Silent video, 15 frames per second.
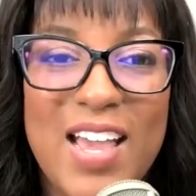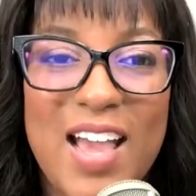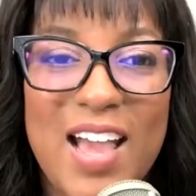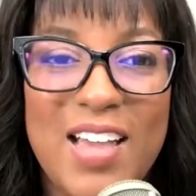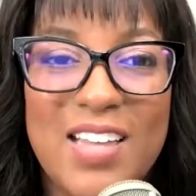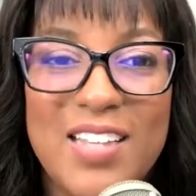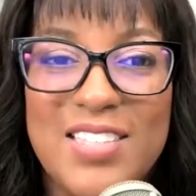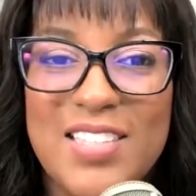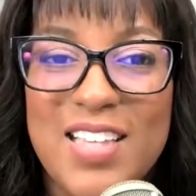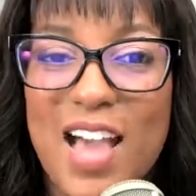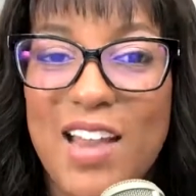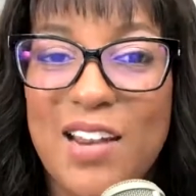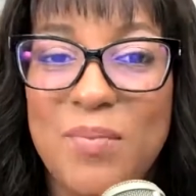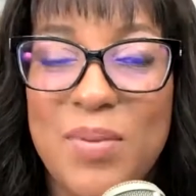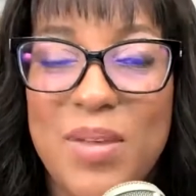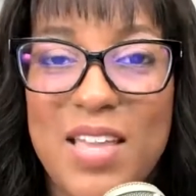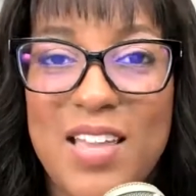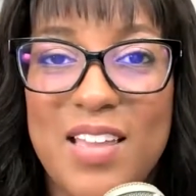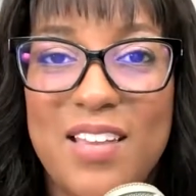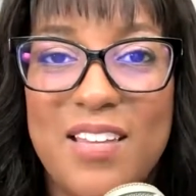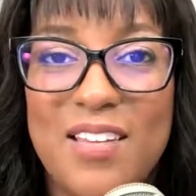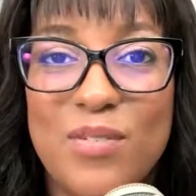It's got to
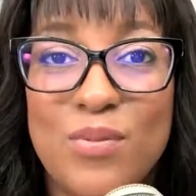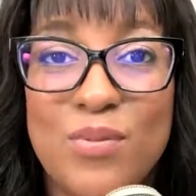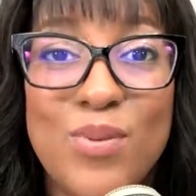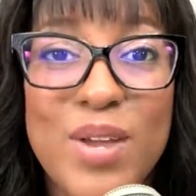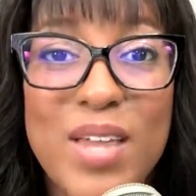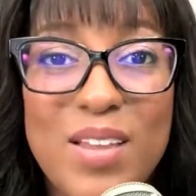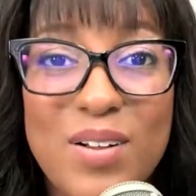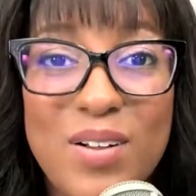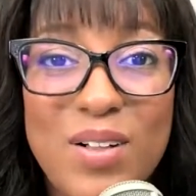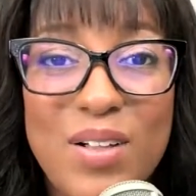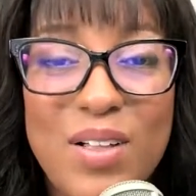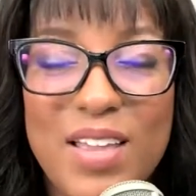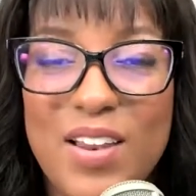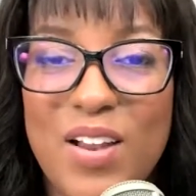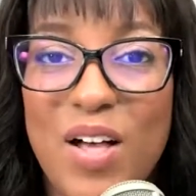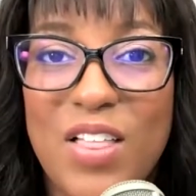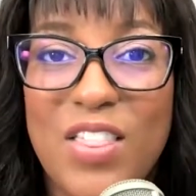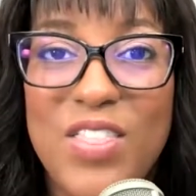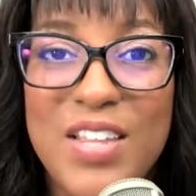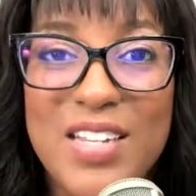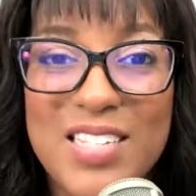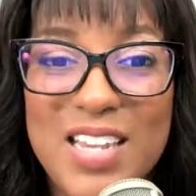be real and
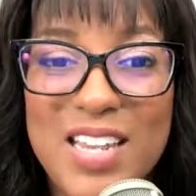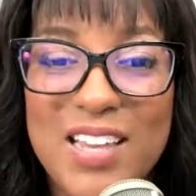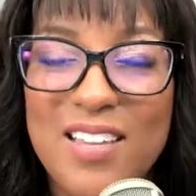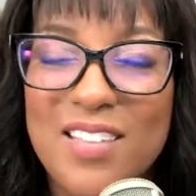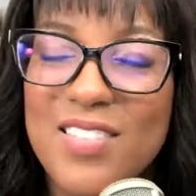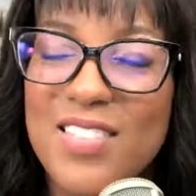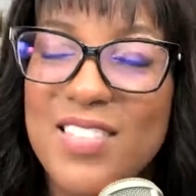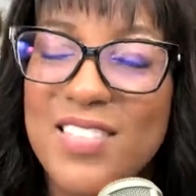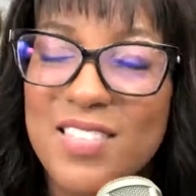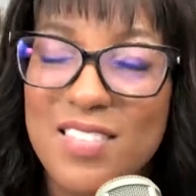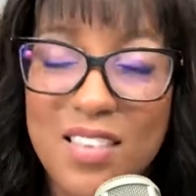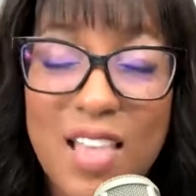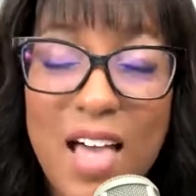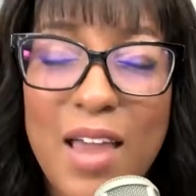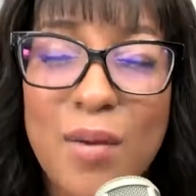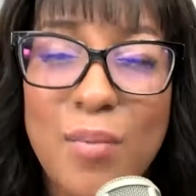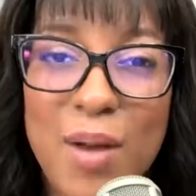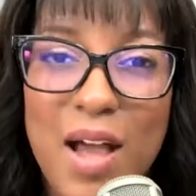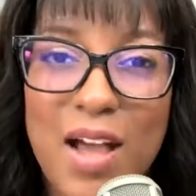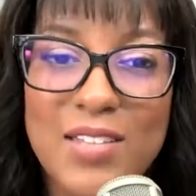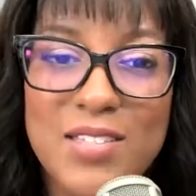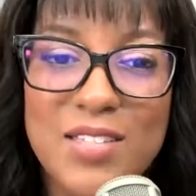authentic. A lot of
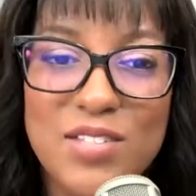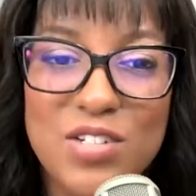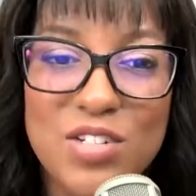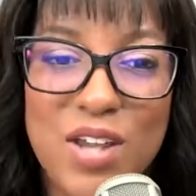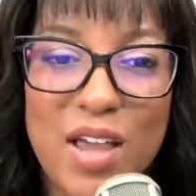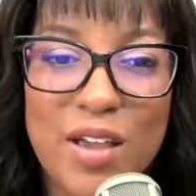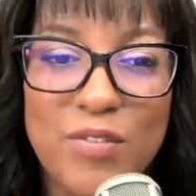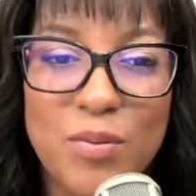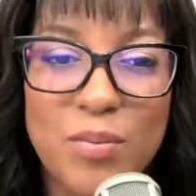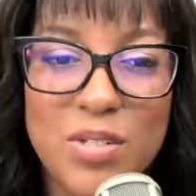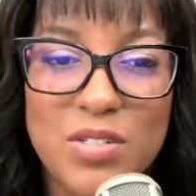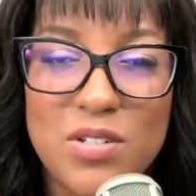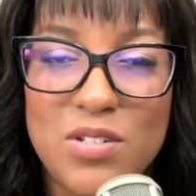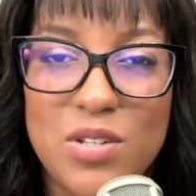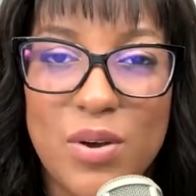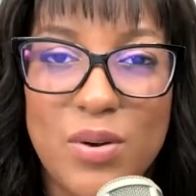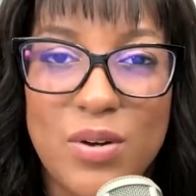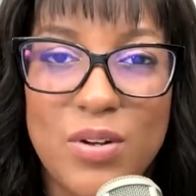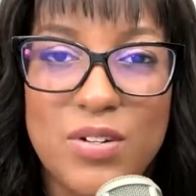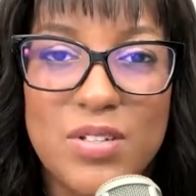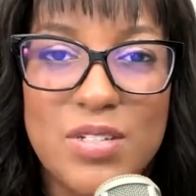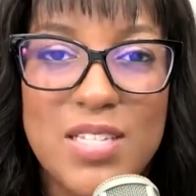boxes to check for business
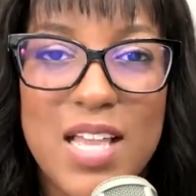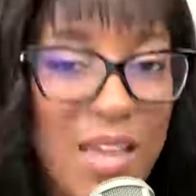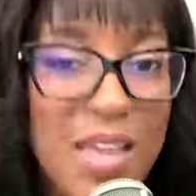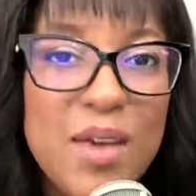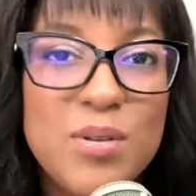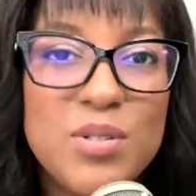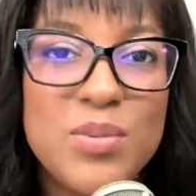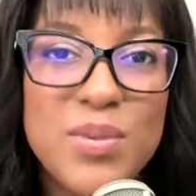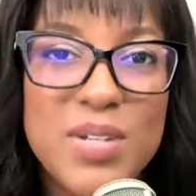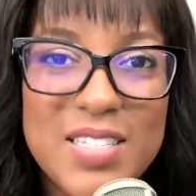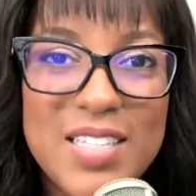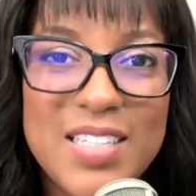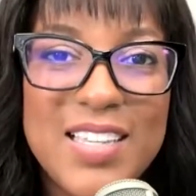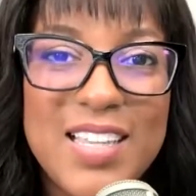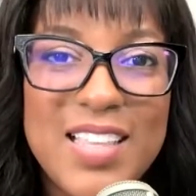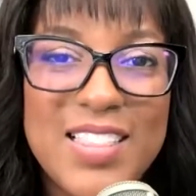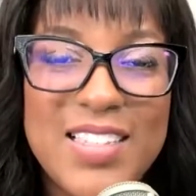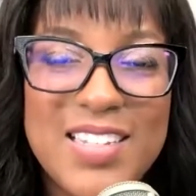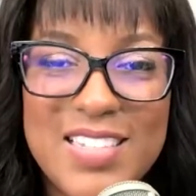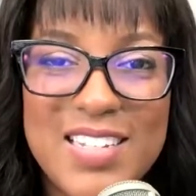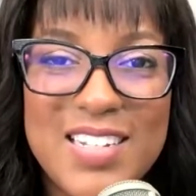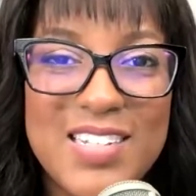owners. And I was recently
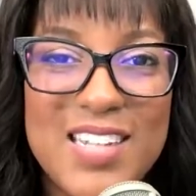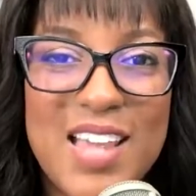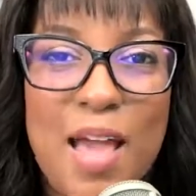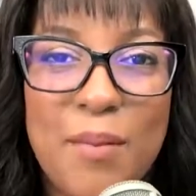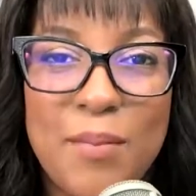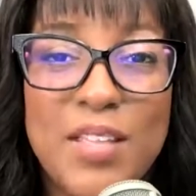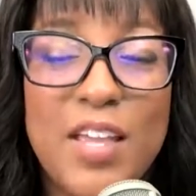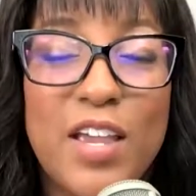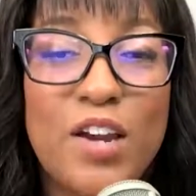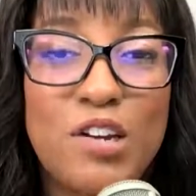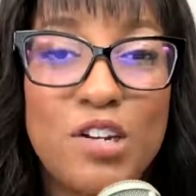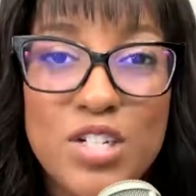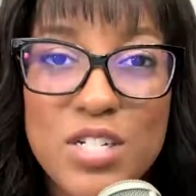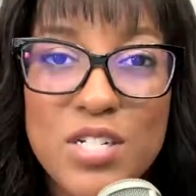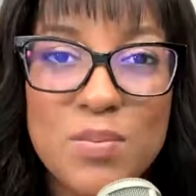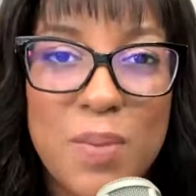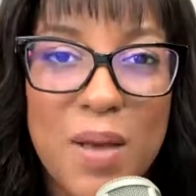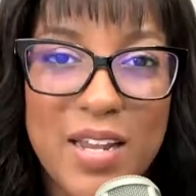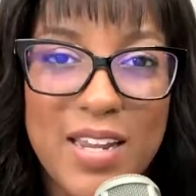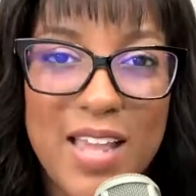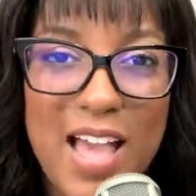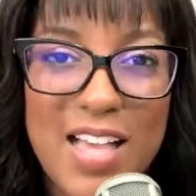listening to Emily Hirsch's
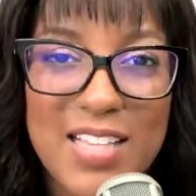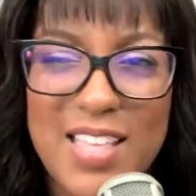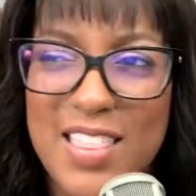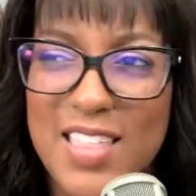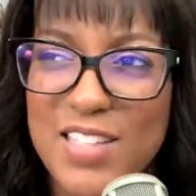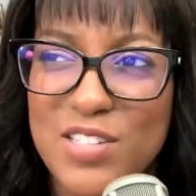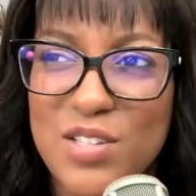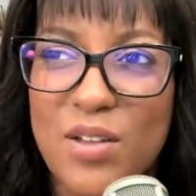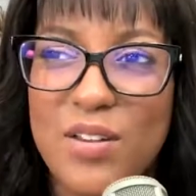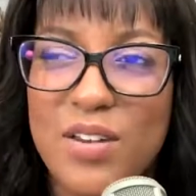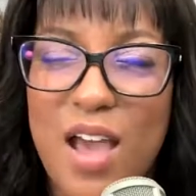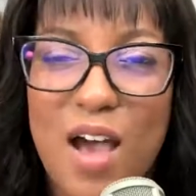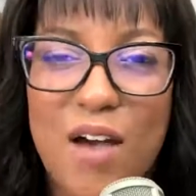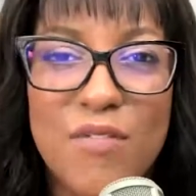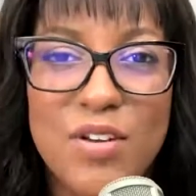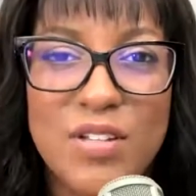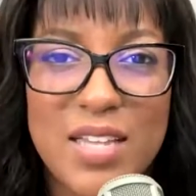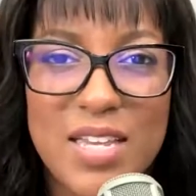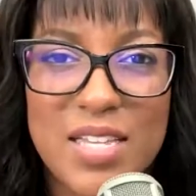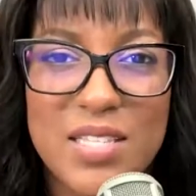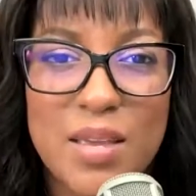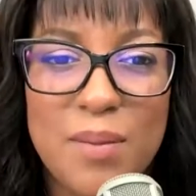podcast. I think it's called Not for
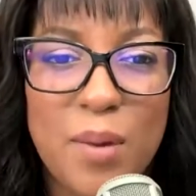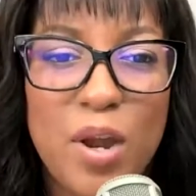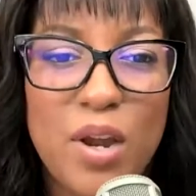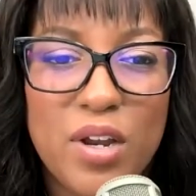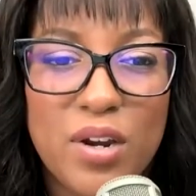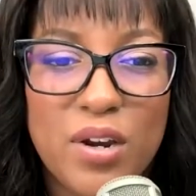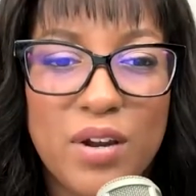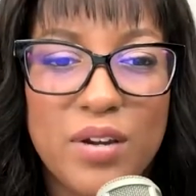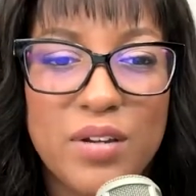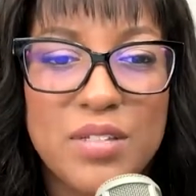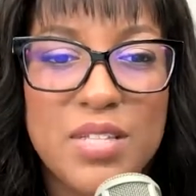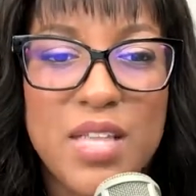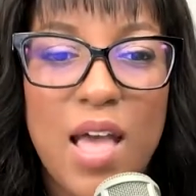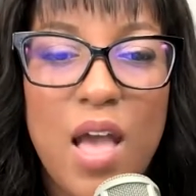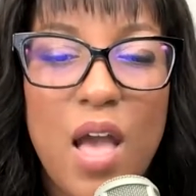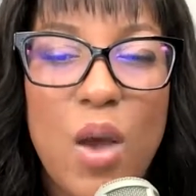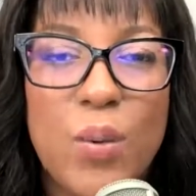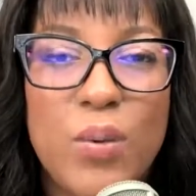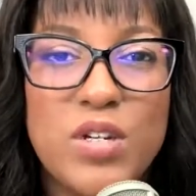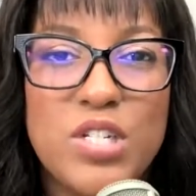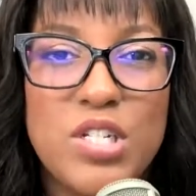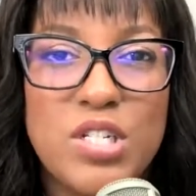Lazy Marketers,
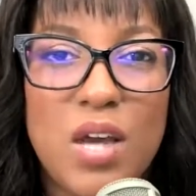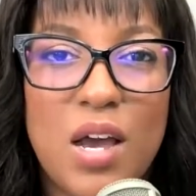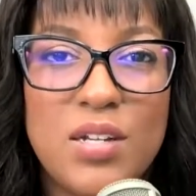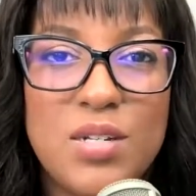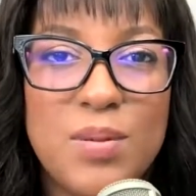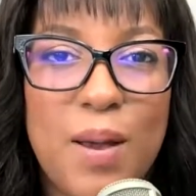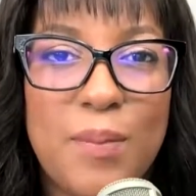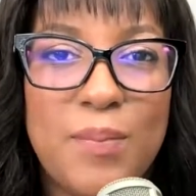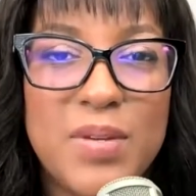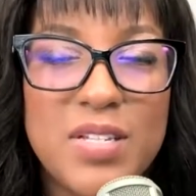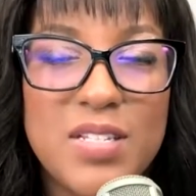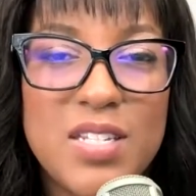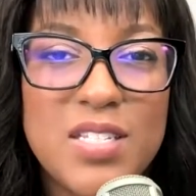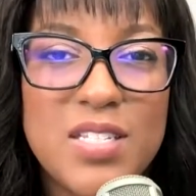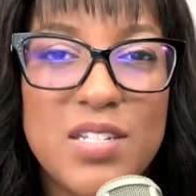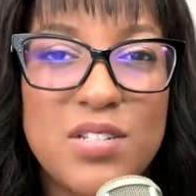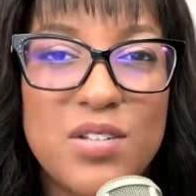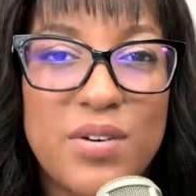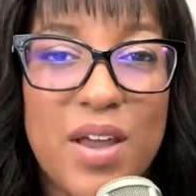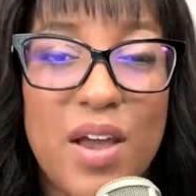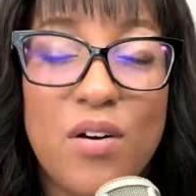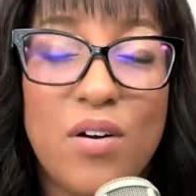where she talked about businesses
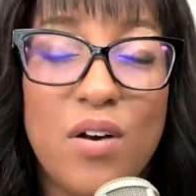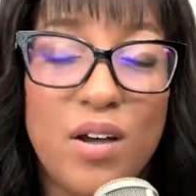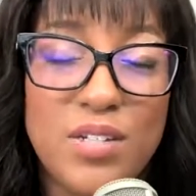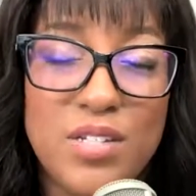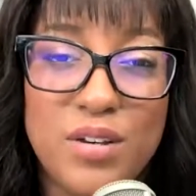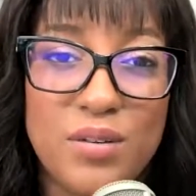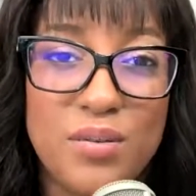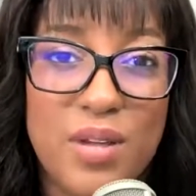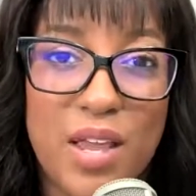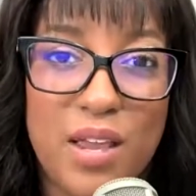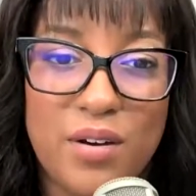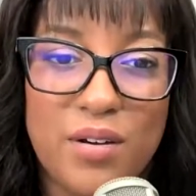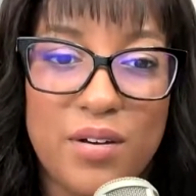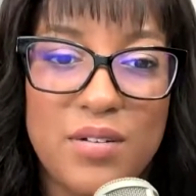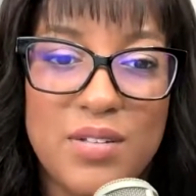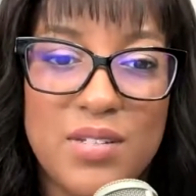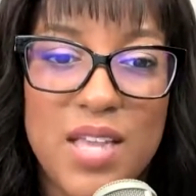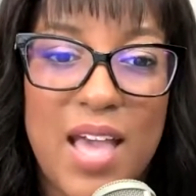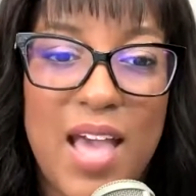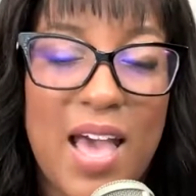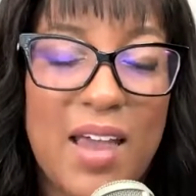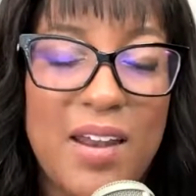are now content creators.
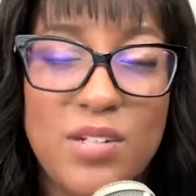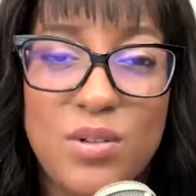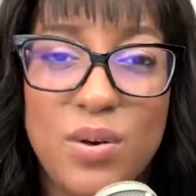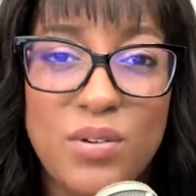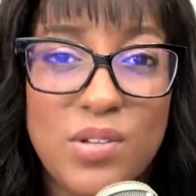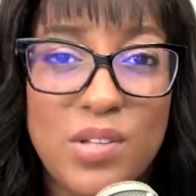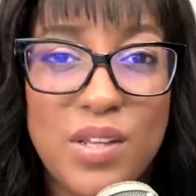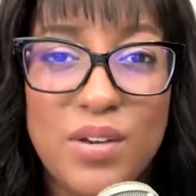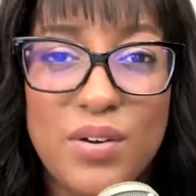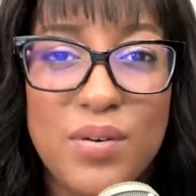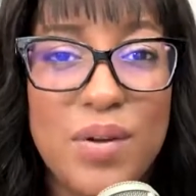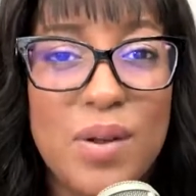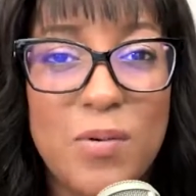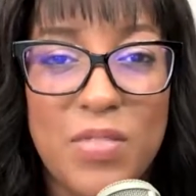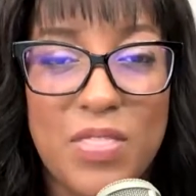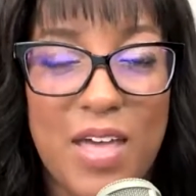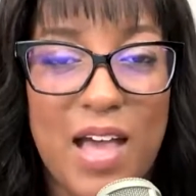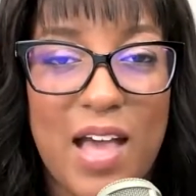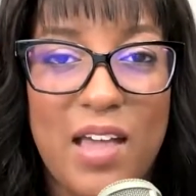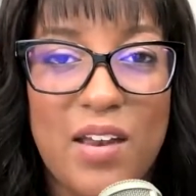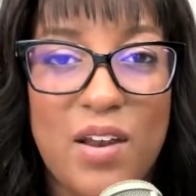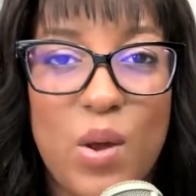And I totally agree with
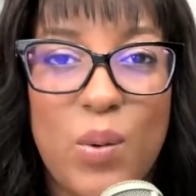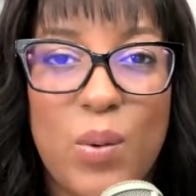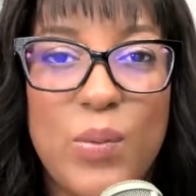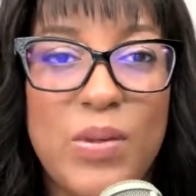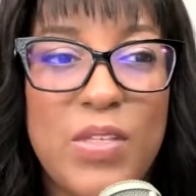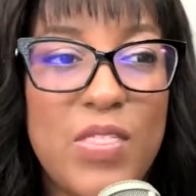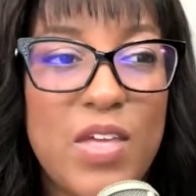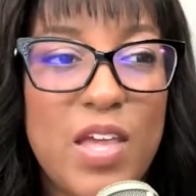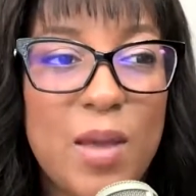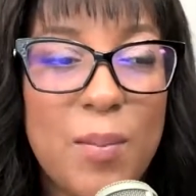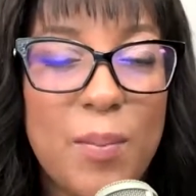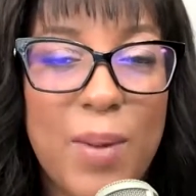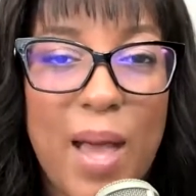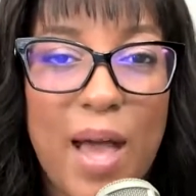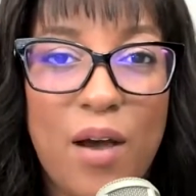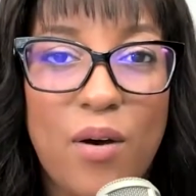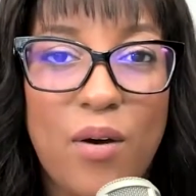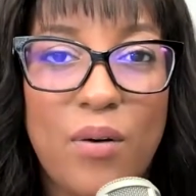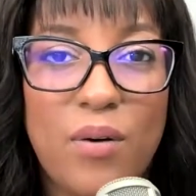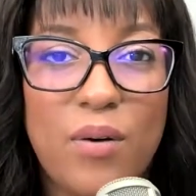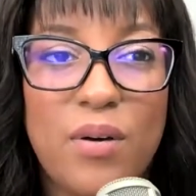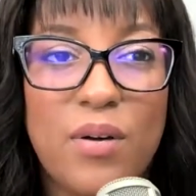that. When we think about